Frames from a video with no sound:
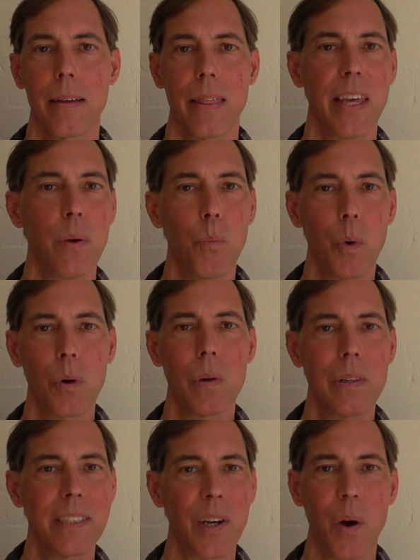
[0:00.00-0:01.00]
The
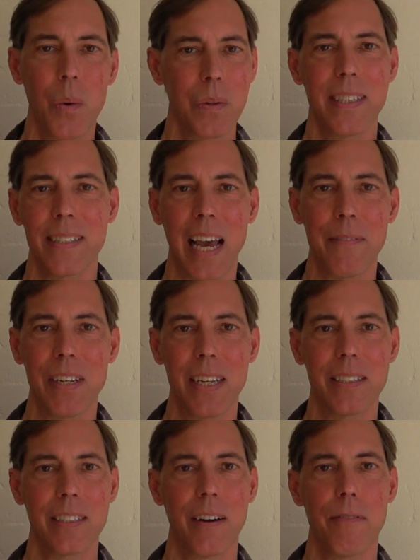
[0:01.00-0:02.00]
world's oldest
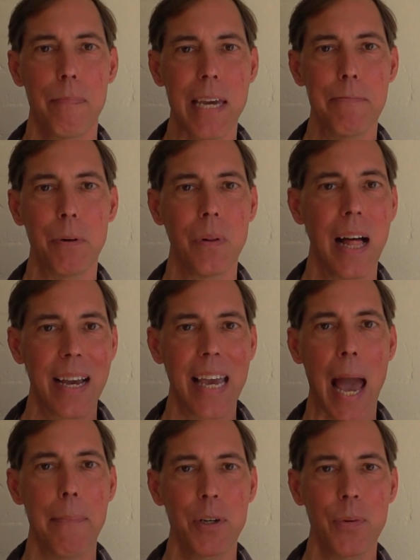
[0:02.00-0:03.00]
evidence of people
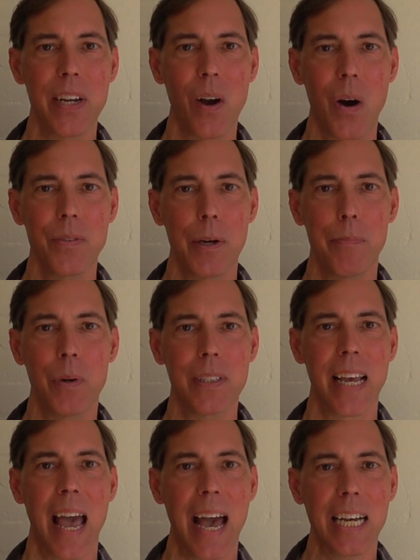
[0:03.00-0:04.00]
capturing
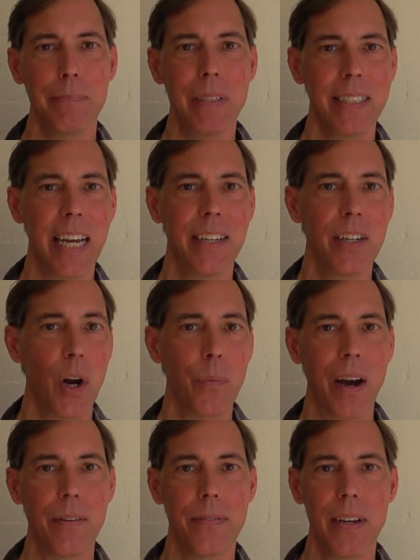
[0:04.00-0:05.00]
octopus has been dated
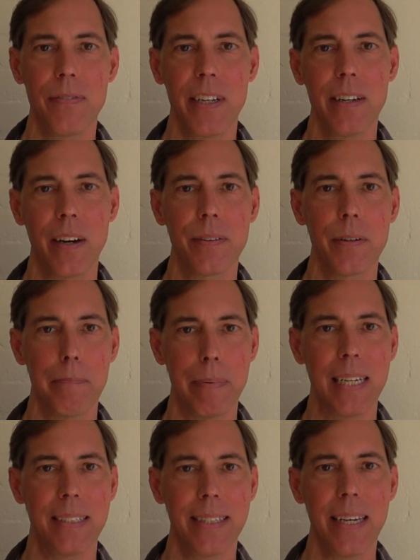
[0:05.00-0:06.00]
around 1500
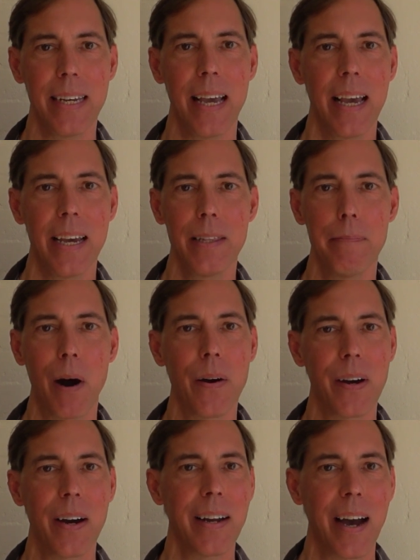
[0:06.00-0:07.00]
BC in the
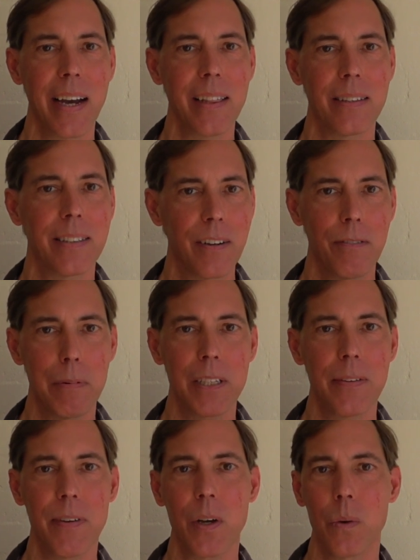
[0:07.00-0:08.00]
Mariana Islands of
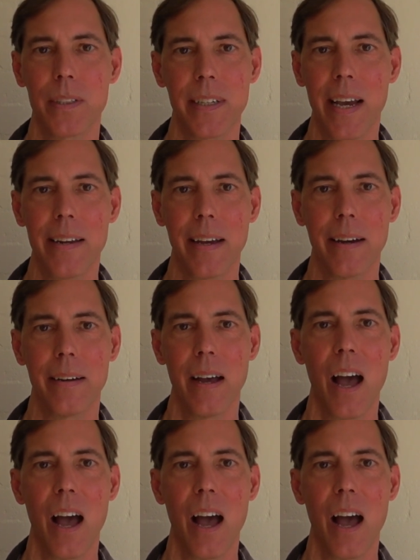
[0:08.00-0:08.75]
Pacific Oceania.